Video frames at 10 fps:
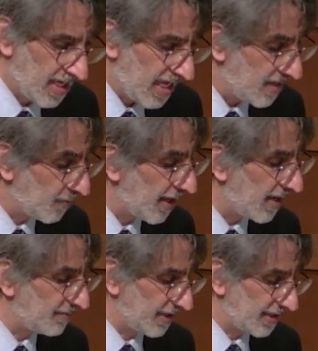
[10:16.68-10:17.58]

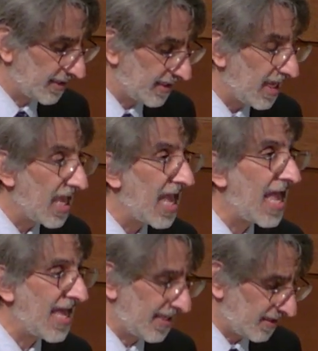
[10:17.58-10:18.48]
Abraham Lincoln
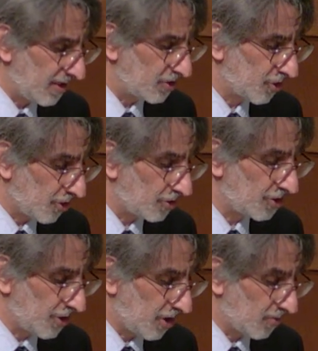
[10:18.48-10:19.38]
and Charles
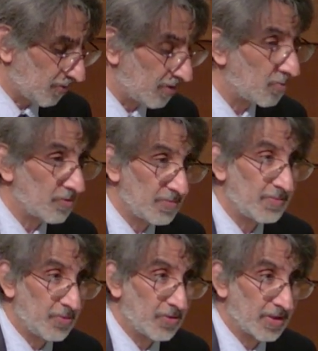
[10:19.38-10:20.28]
Darwin would be
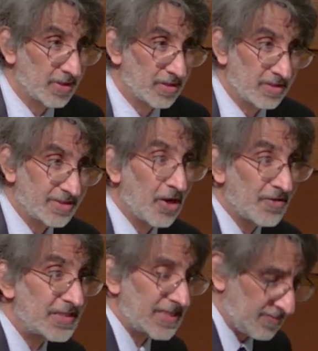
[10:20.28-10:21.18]
born See, on
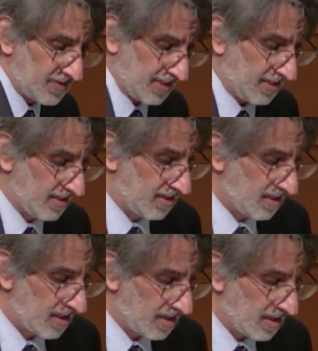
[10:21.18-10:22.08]
the same day.
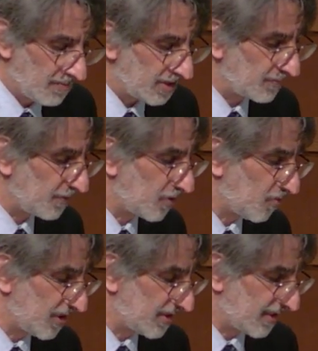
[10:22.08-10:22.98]
A, a multiple
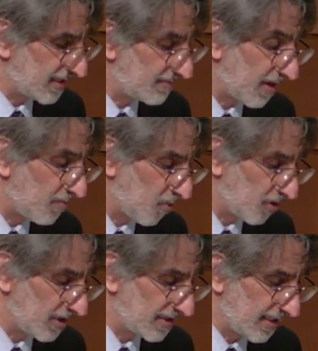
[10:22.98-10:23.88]
coincidence about
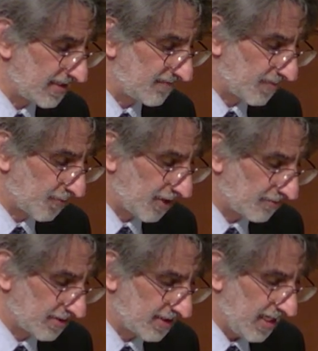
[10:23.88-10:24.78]
moral and scientific
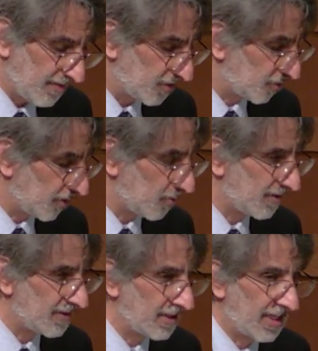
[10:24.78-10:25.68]
progress that surely would
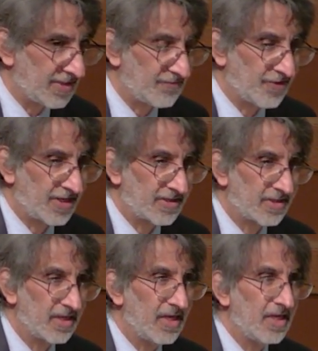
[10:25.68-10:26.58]
have delighted Franklin.
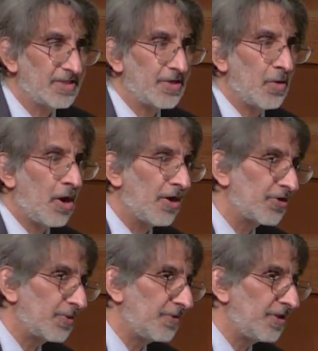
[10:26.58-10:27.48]
So,
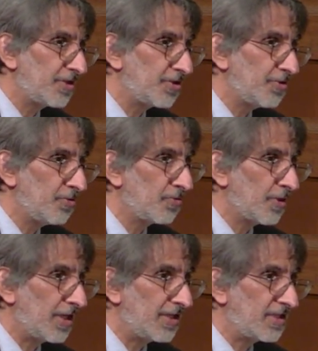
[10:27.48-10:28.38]
arguably, the two
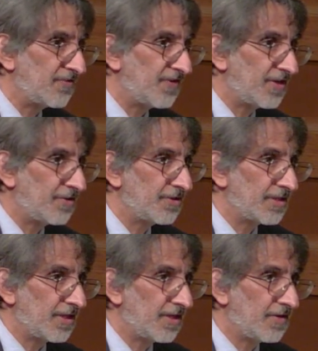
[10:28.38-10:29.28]
greatest figures
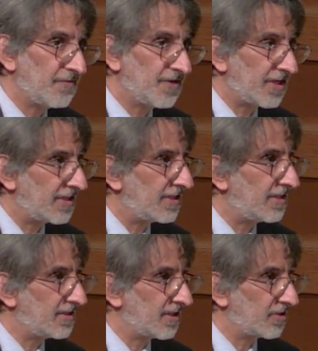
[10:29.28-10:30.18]
of the 19th
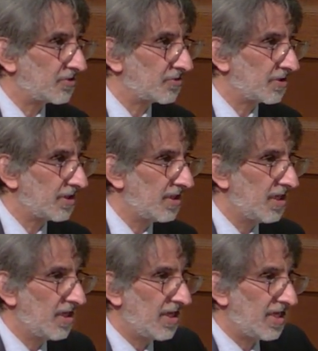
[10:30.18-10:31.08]
century
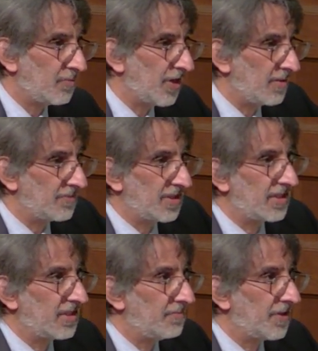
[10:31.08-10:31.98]
Abraham
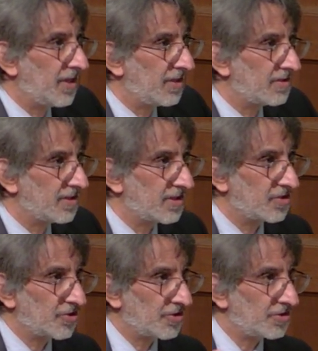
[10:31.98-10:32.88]
Lincoln in politics,
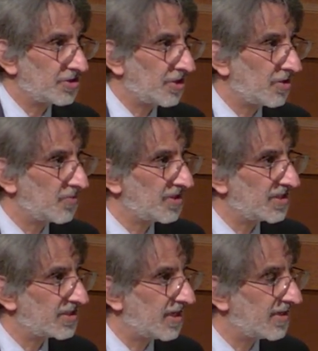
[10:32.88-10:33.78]
Charles Darwin in
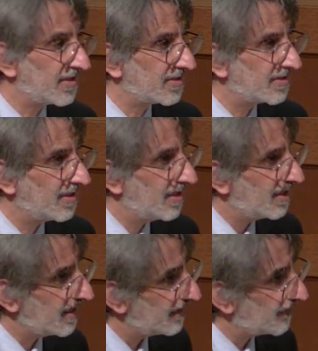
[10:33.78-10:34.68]
science,
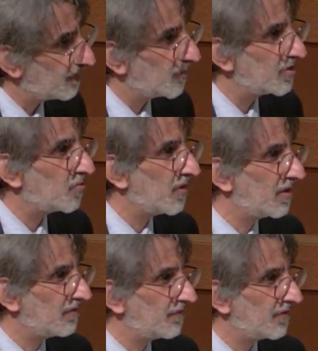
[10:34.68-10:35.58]
February
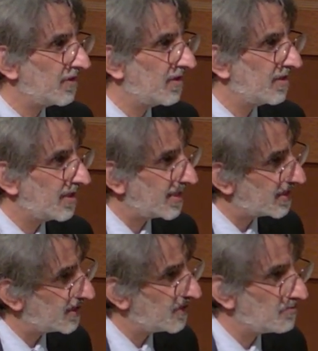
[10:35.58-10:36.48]
12th,
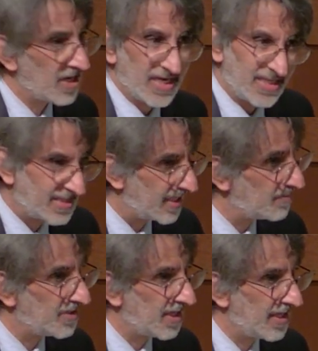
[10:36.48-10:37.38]
1809, same
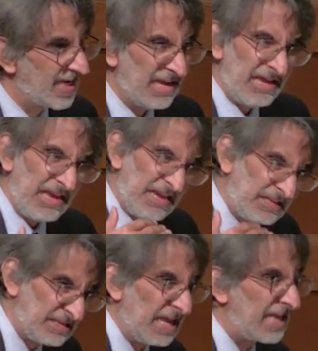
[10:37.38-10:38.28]
day,
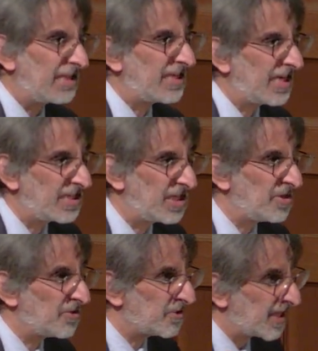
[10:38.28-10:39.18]
exactly 19
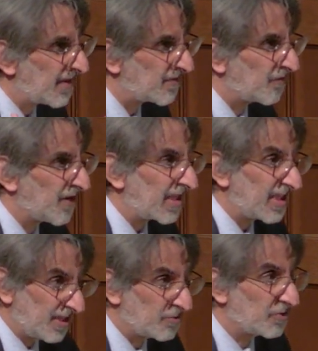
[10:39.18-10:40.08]
years after
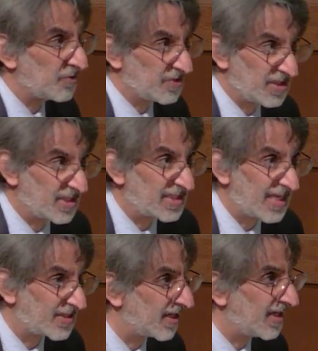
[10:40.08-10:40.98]
Franklin introduces this
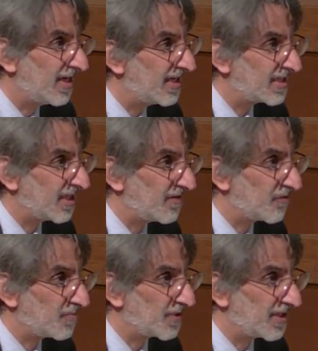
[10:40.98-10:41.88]
anti
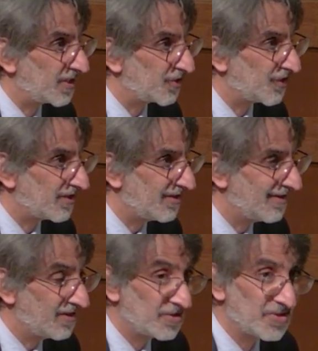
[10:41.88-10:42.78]
slavery petition.
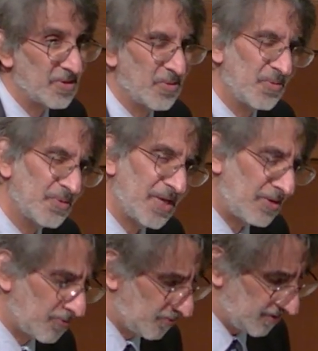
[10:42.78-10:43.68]
So, how
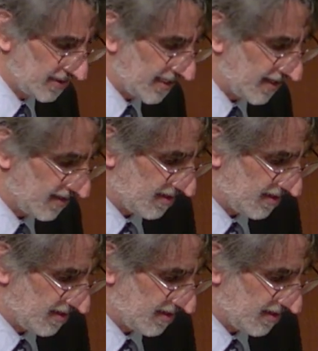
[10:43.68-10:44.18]
cool is that?